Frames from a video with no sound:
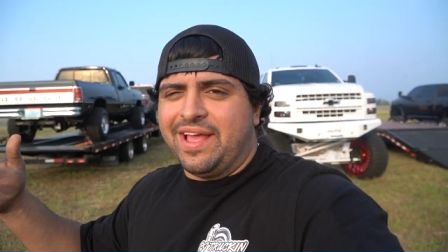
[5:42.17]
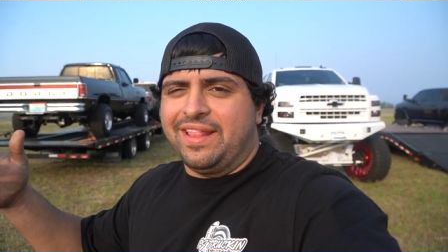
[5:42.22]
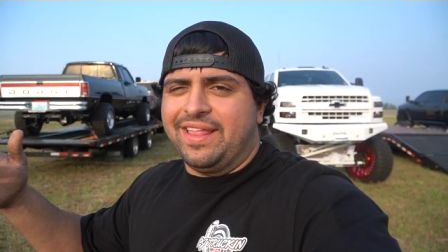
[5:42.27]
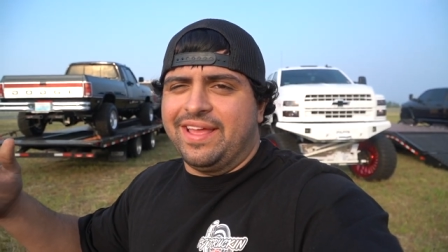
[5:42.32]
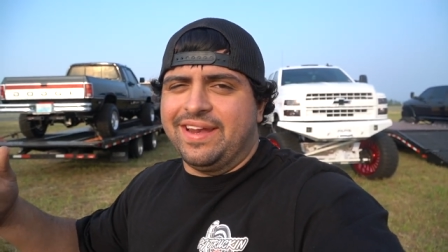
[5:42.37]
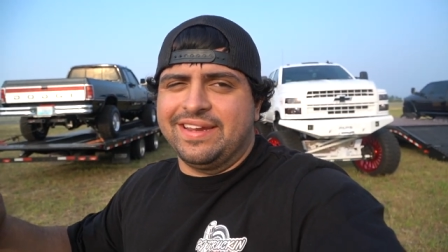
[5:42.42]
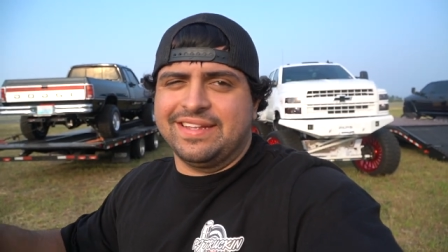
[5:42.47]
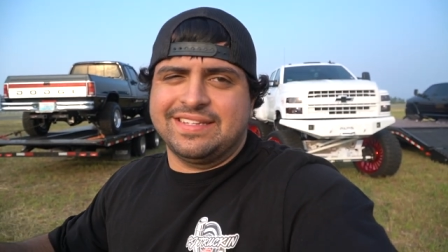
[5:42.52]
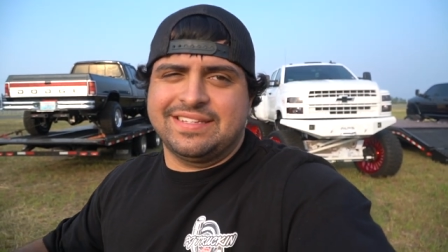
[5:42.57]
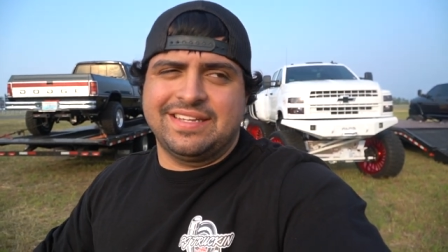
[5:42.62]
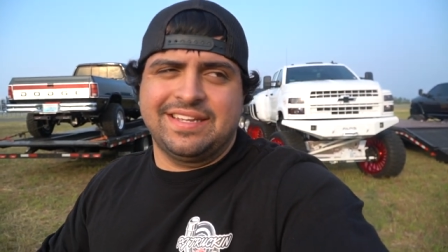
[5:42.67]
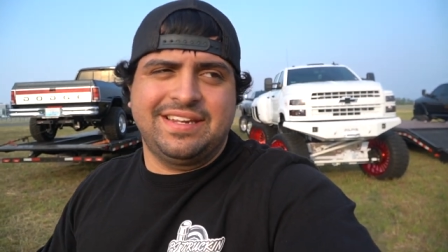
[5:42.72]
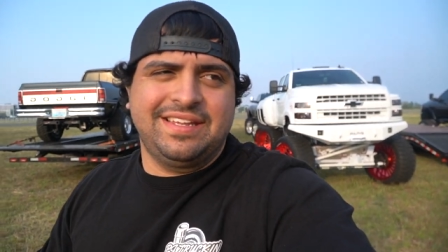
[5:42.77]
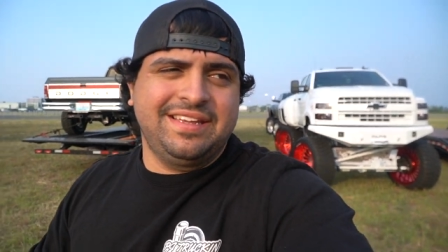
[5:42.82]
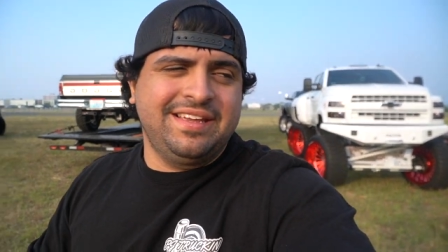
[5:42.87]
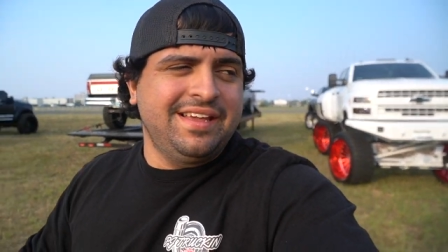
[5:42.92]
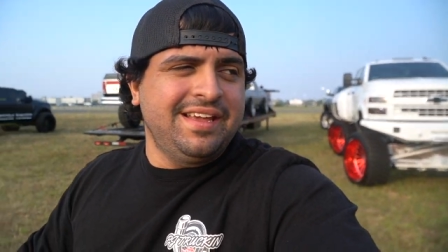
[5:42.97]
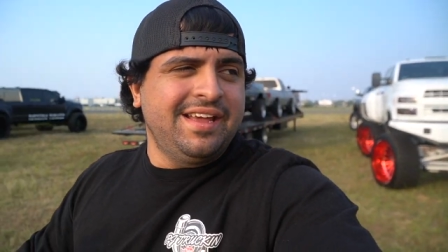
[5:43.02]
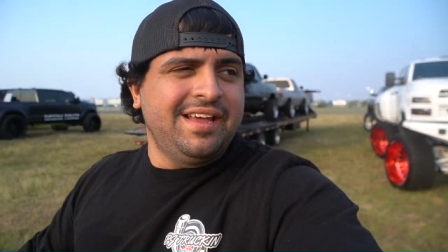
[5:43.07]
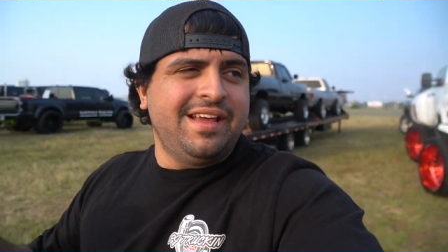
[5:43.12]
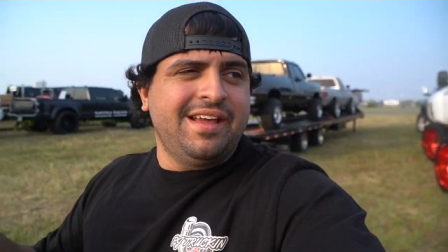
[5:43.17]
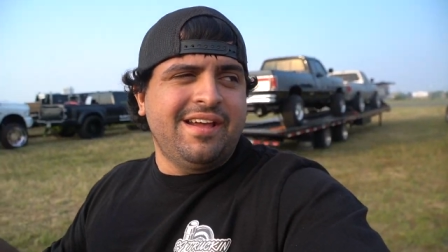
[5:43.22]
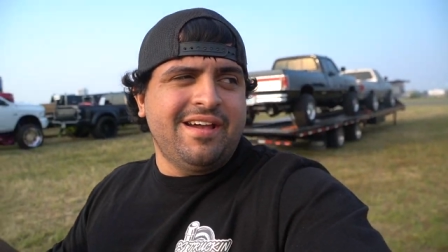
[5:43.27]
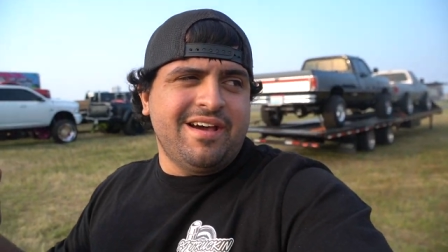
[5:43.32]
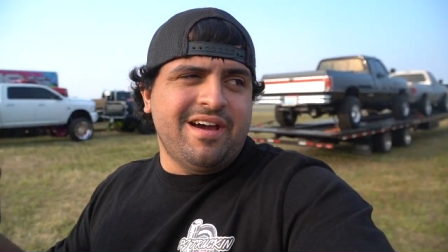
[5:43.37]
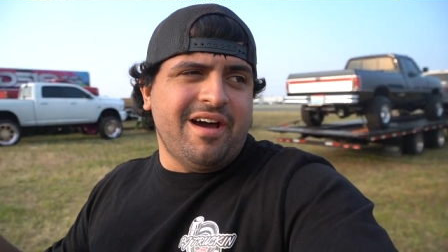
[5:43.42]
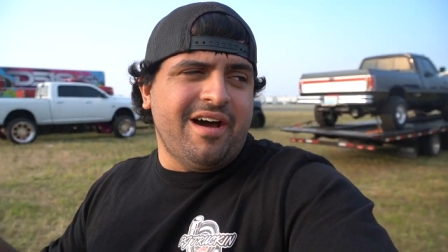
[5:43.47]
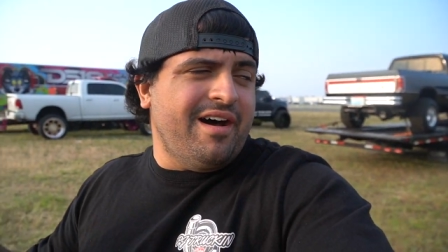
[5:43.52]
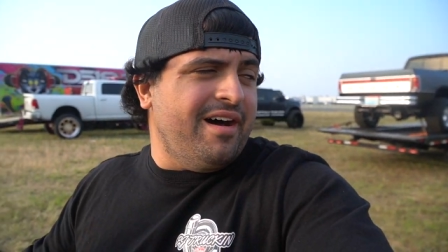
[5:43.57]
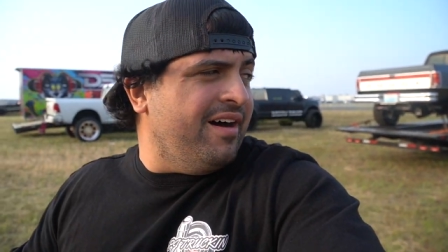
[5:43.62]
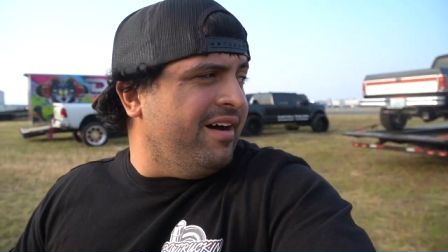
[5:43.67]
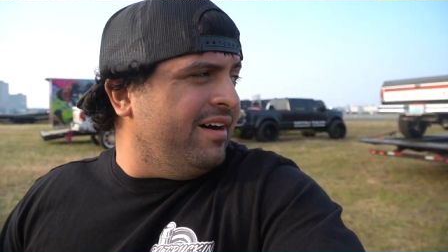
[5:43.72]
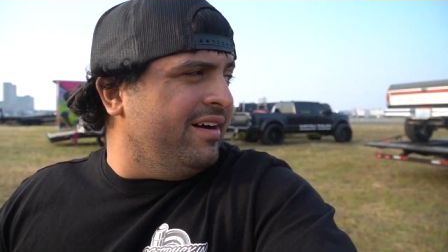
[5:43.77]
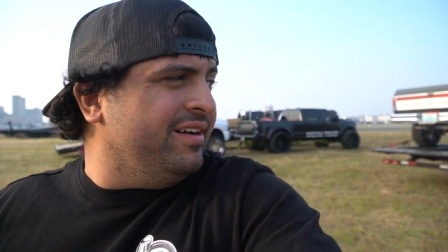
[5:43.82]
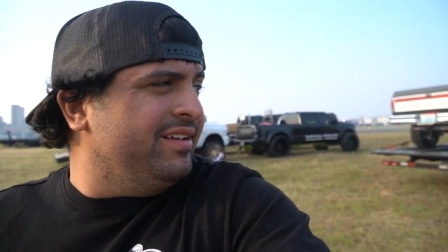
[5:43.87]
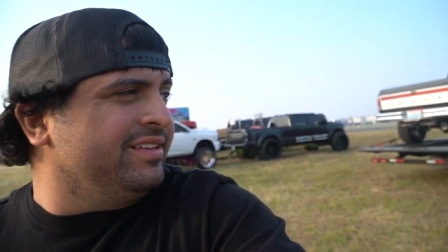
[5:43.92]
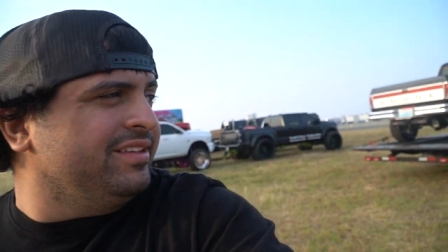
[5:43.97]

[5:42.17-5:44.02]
Atlantic City uh,